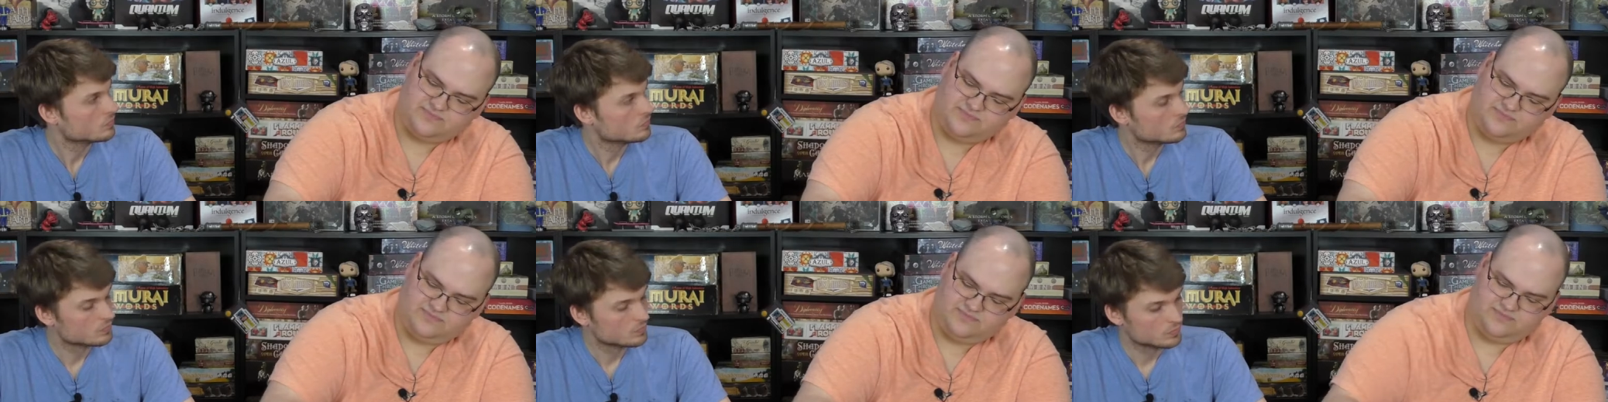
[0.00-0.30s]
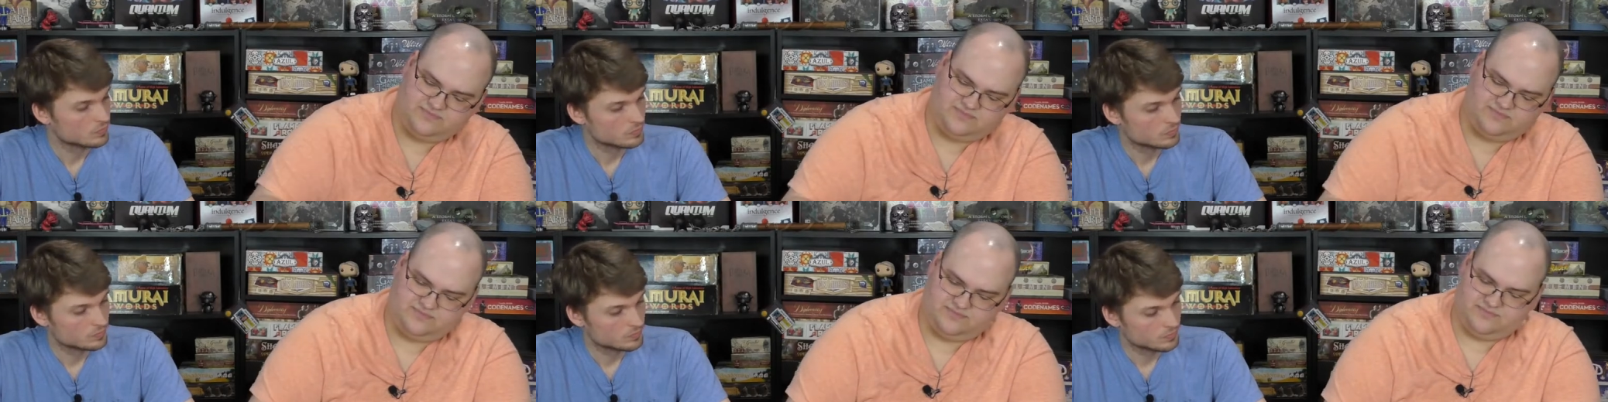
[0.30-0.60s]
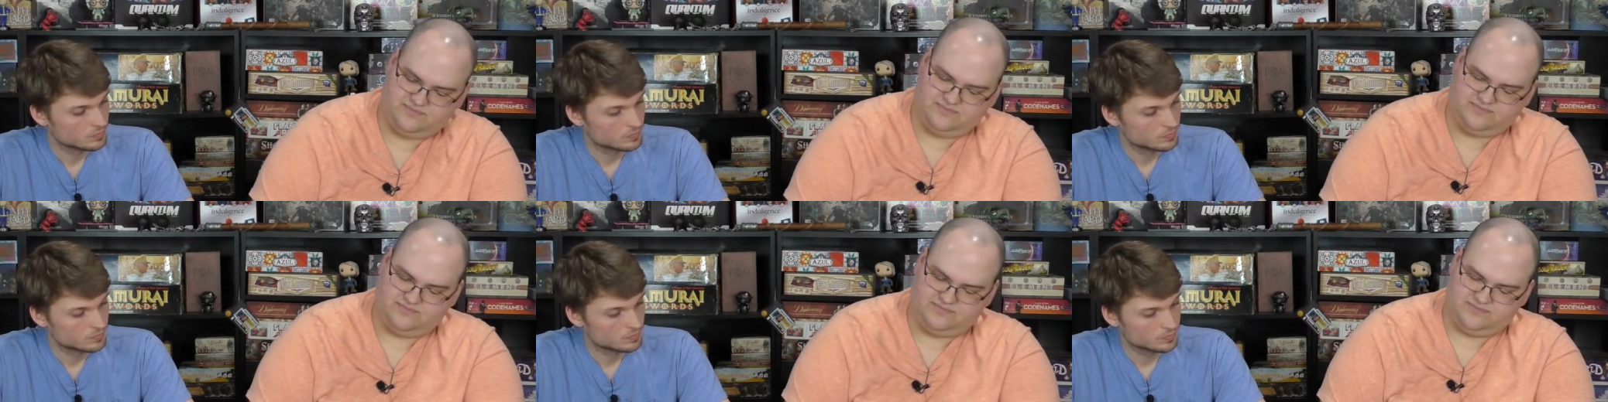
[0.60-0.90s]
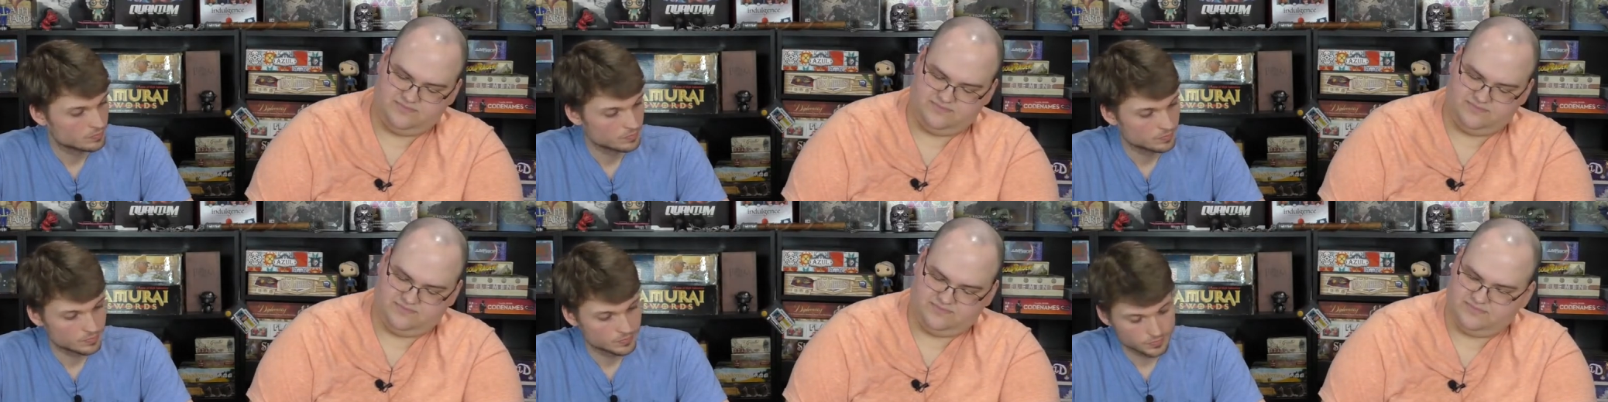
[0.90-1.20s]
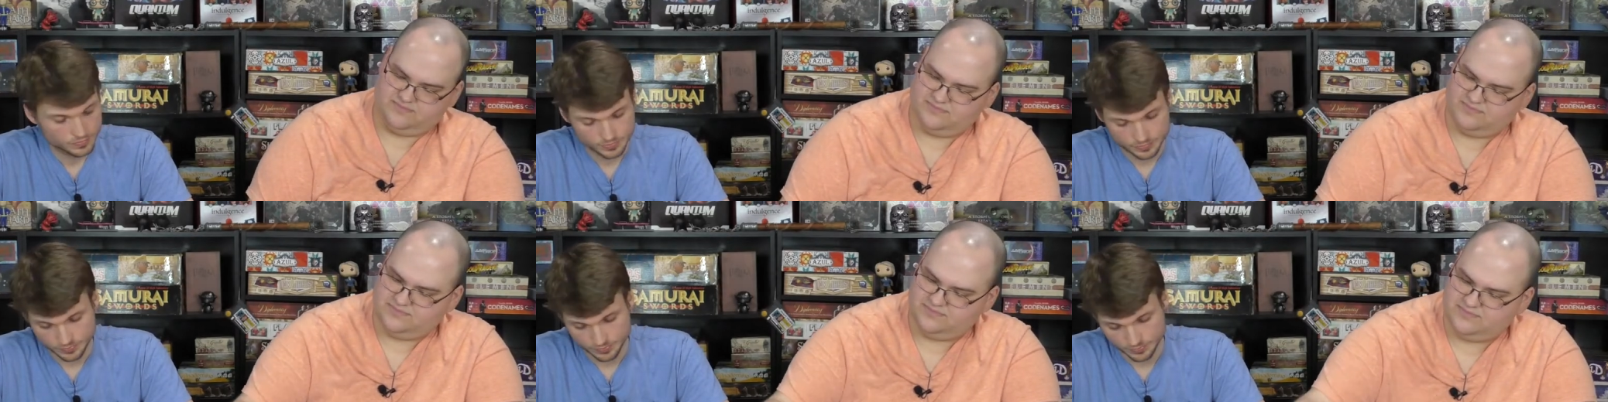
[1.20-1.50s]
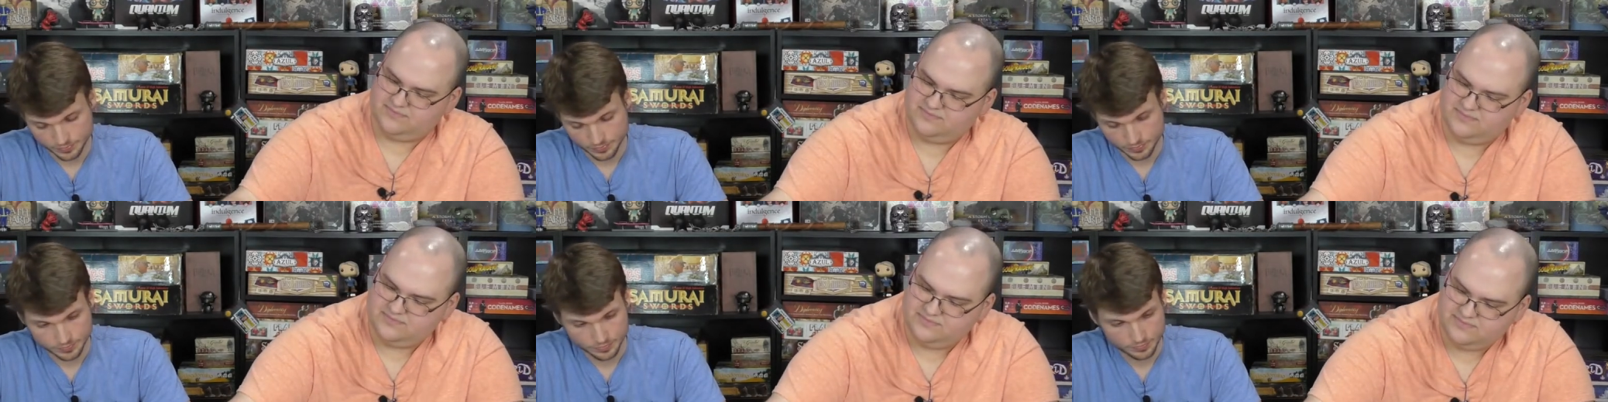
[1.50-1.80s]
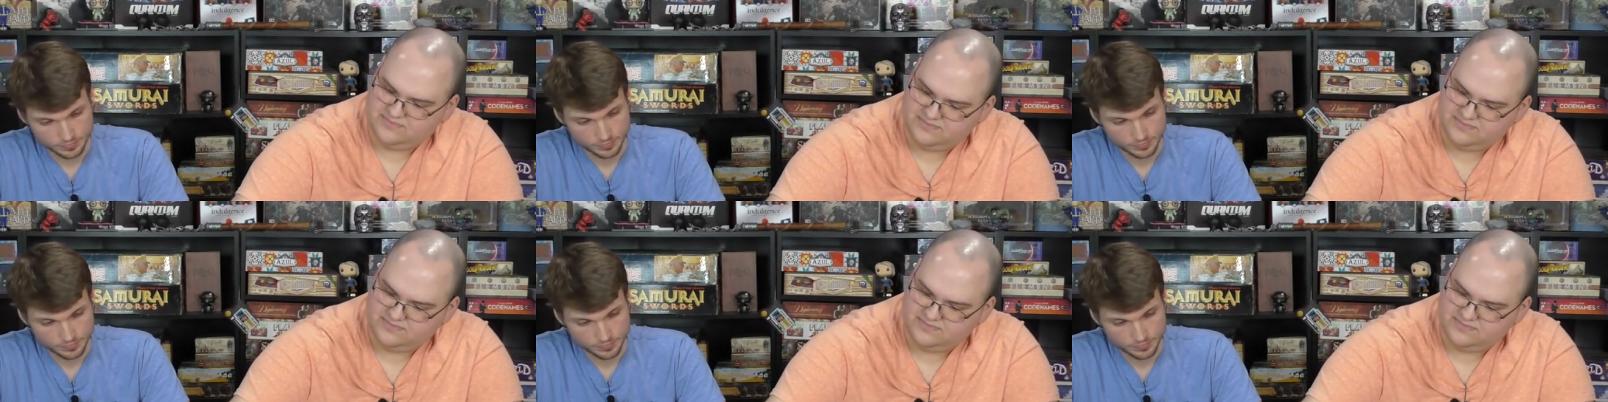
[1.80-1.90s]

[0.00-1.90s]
Nobody speaks.